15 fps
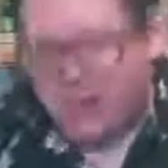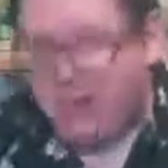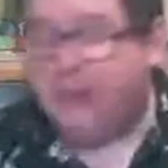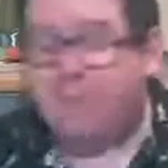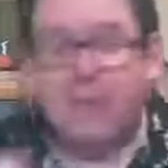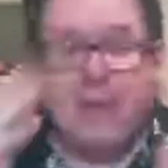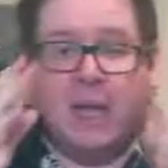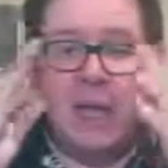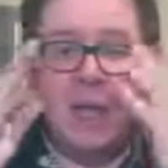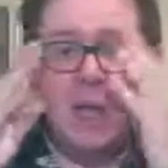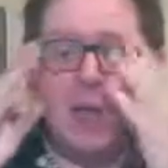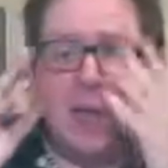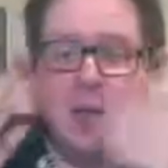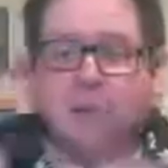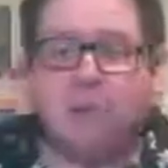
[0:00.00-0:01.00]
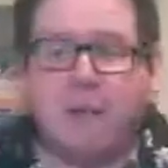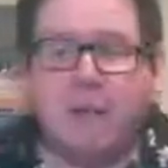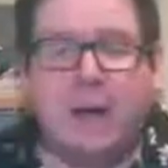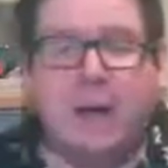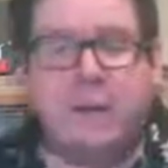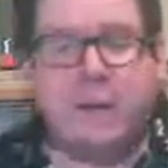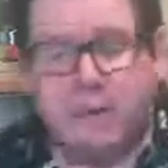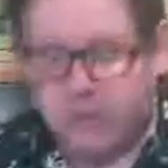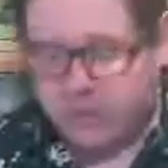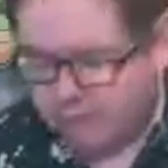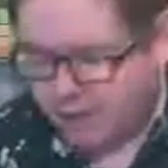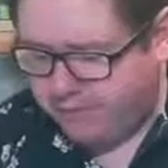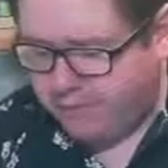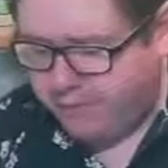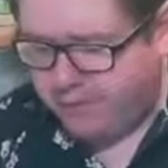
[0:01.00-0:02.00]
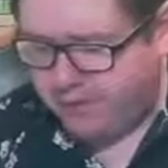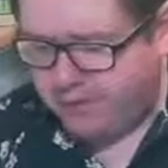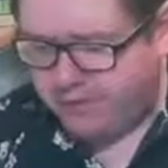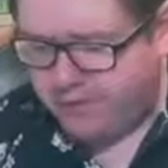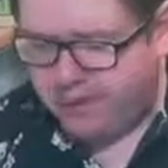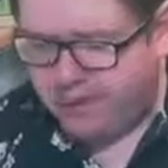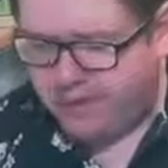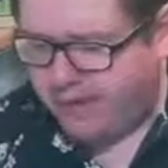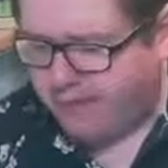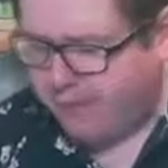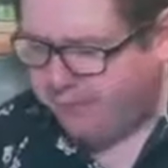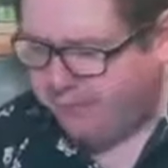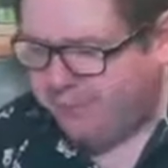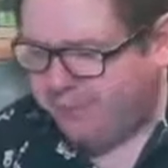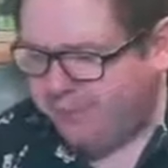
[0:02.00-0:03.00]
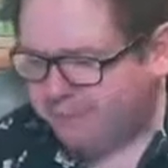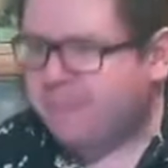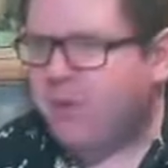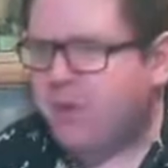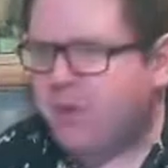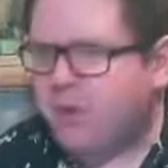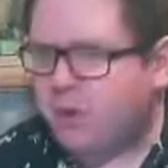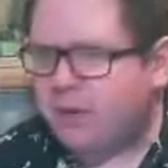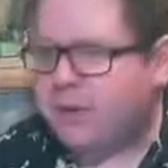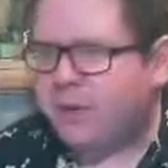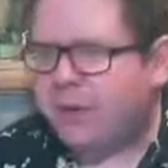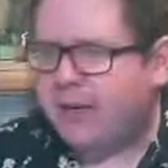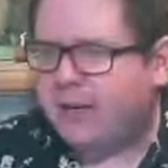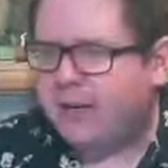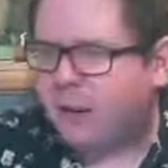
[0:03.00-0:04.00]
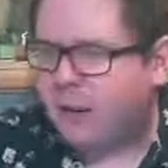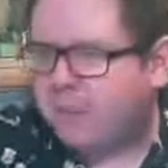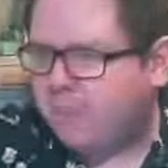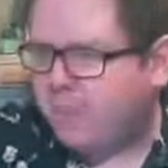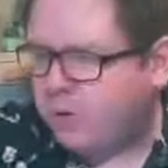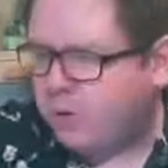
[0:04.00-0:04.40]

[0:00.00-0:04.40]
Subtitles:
Yeah, that was a dreadful ending. What should we end it on?